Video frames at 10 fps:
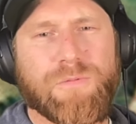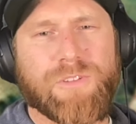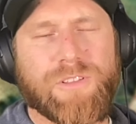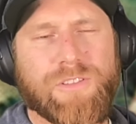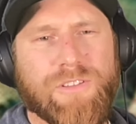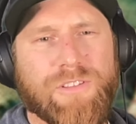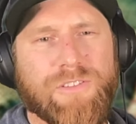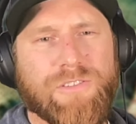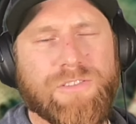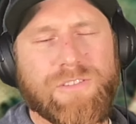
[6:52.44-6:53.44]
with
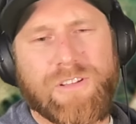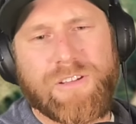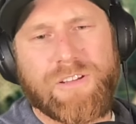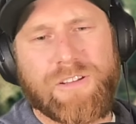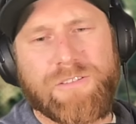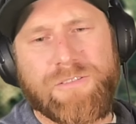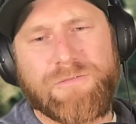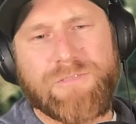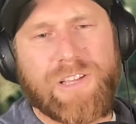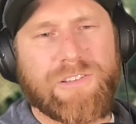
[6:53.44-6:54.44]
this
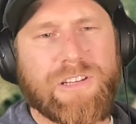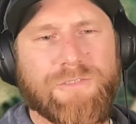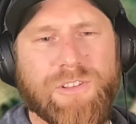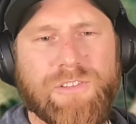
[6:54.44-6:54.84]
testing of this